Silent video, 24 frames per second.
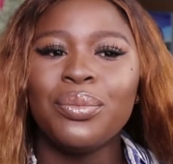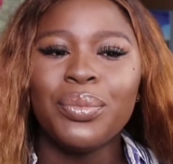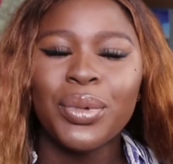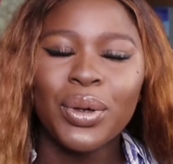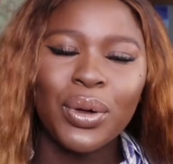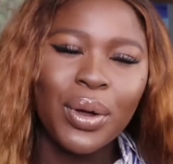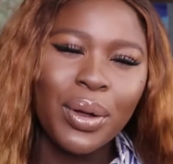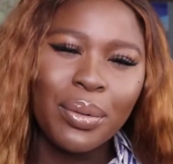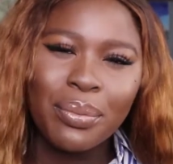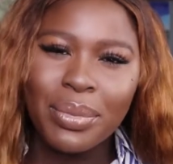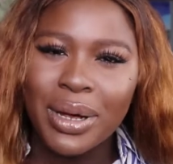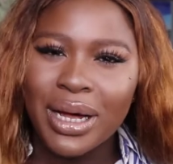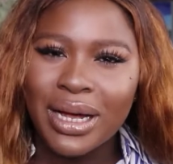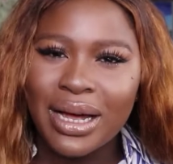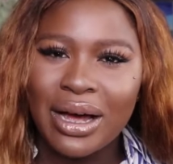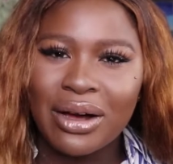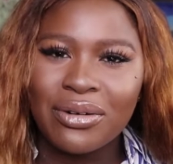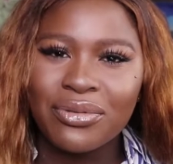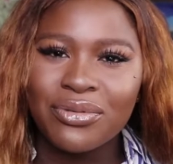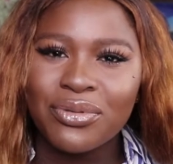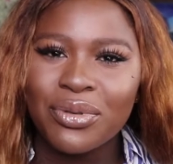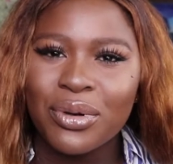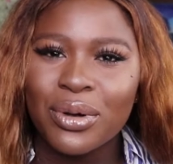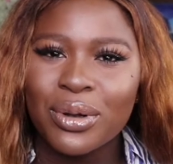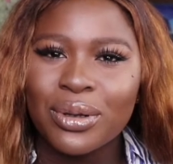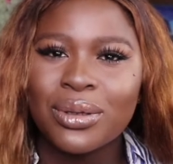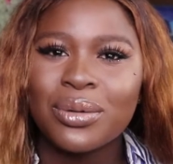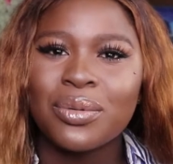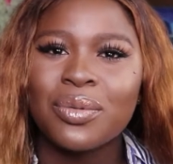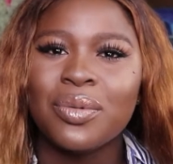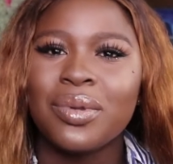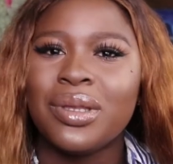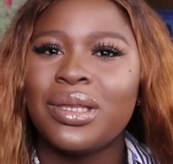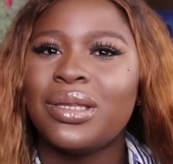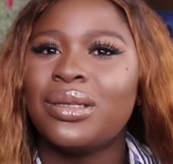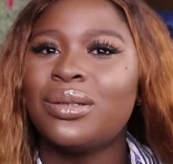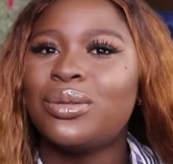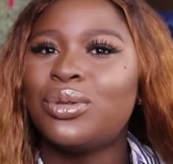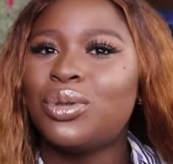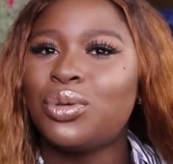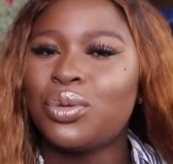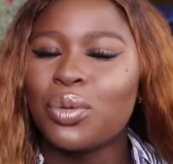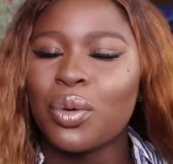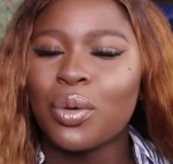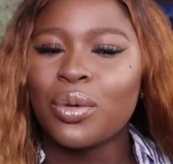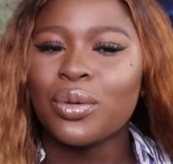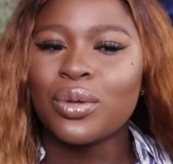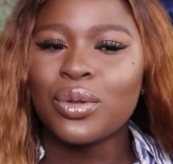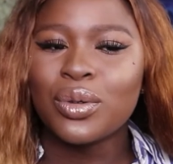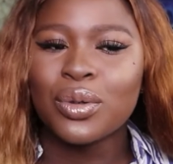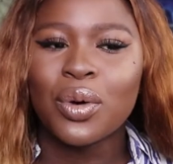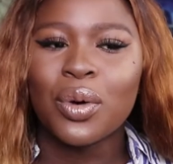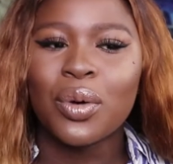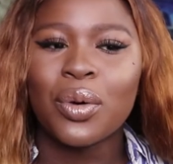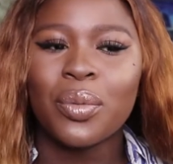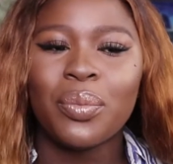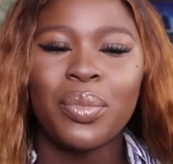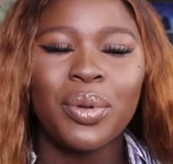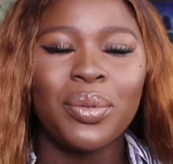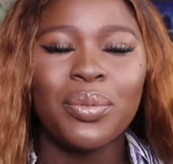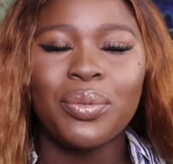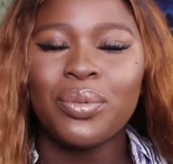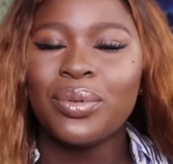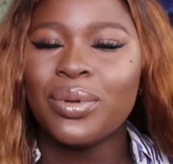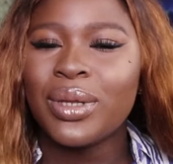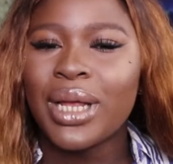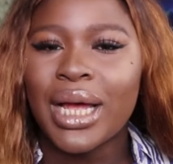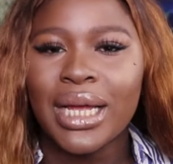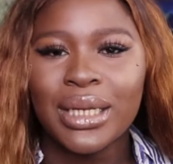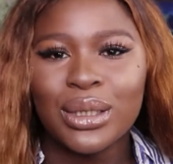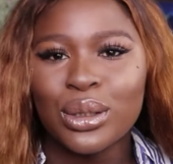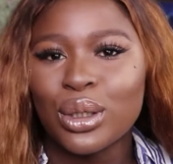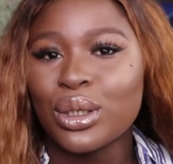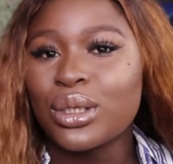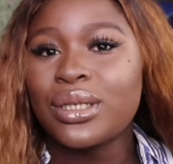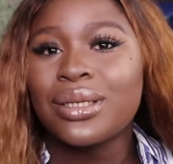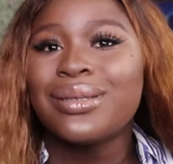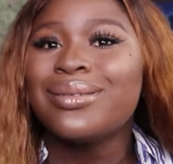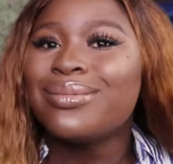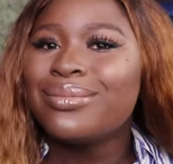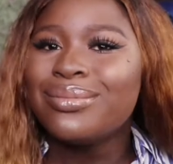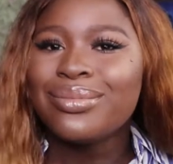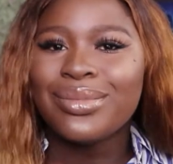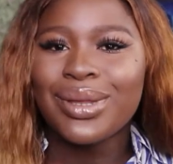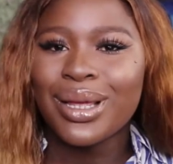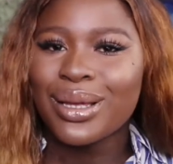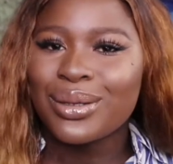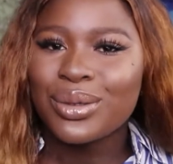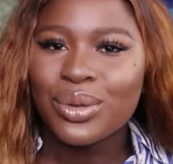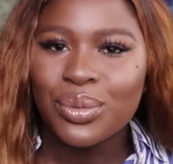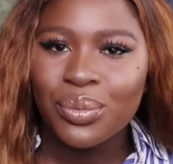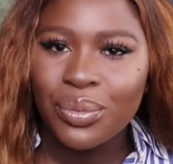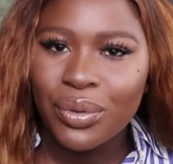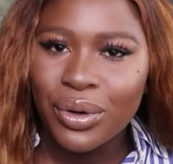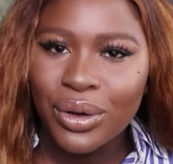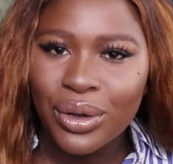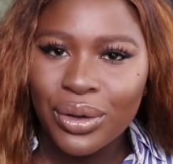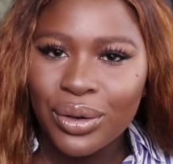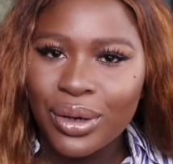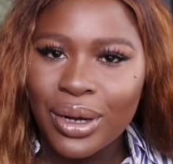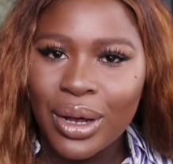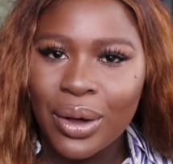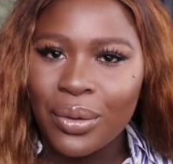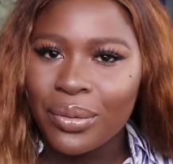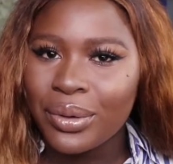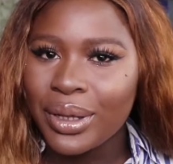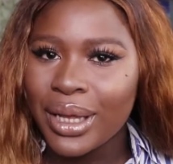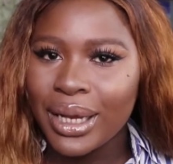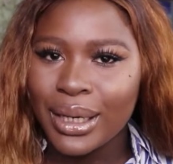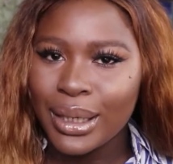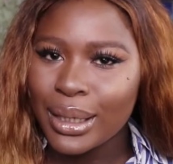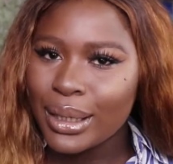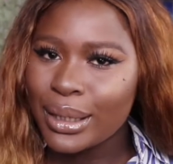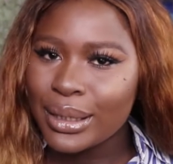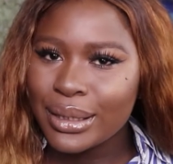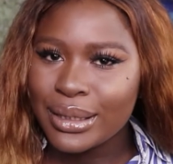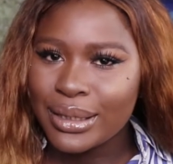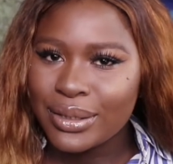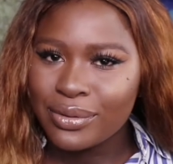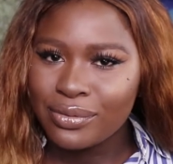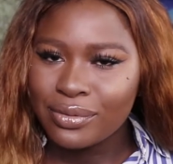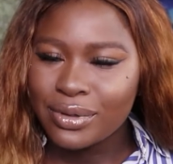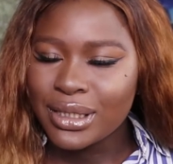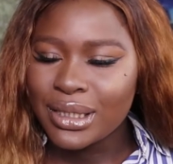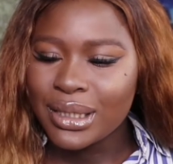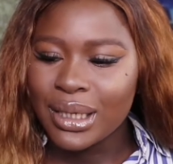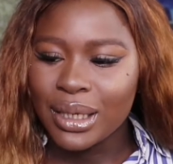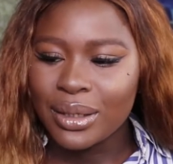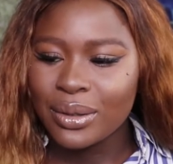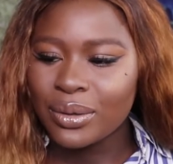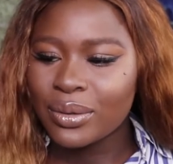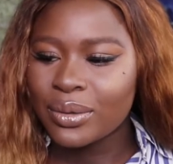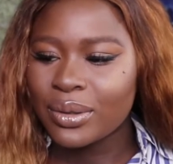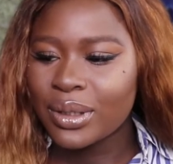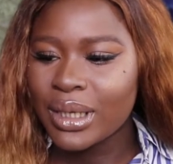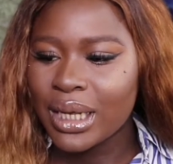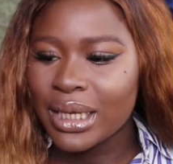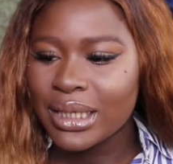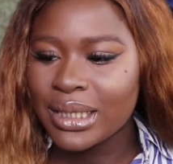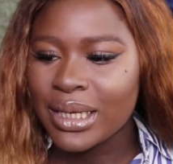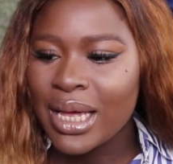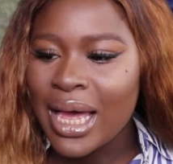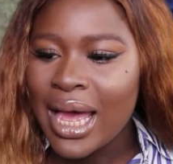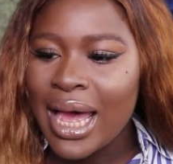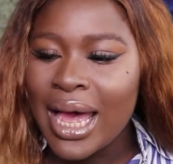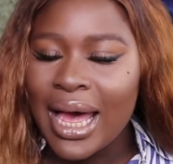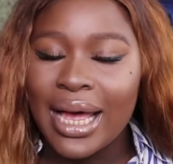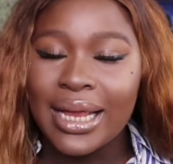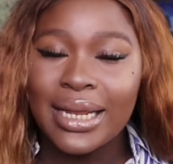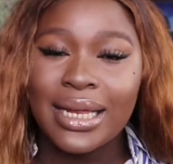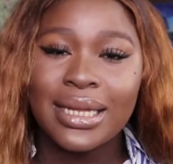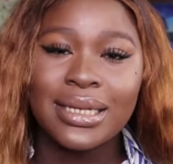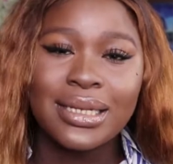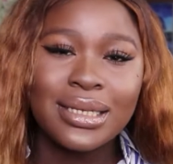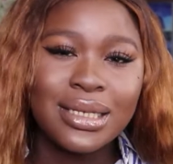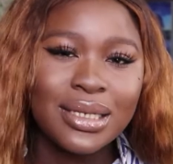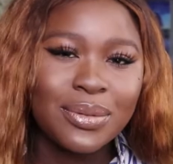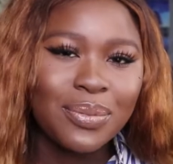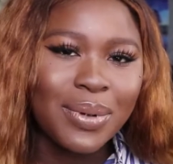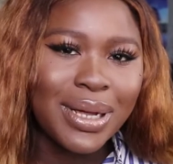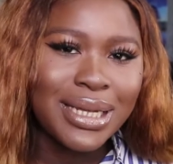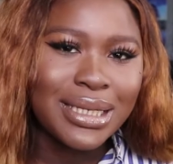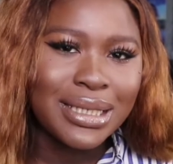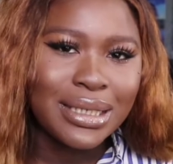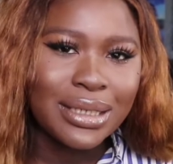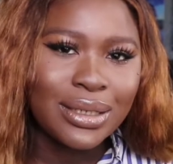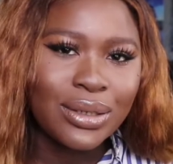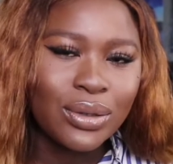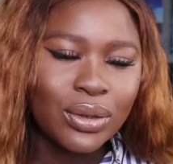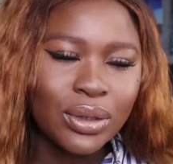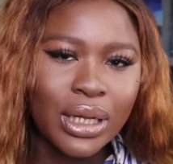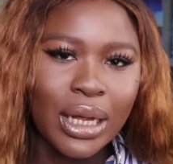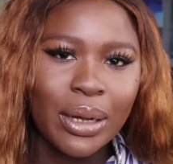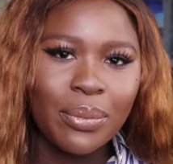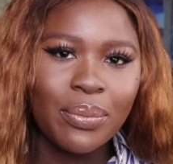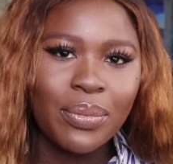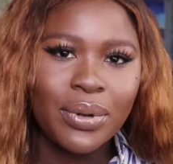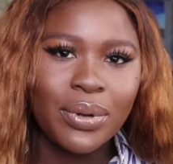be going back and forth with trolls or people that are just there to bring you down with their negativity and all that. And there's this particular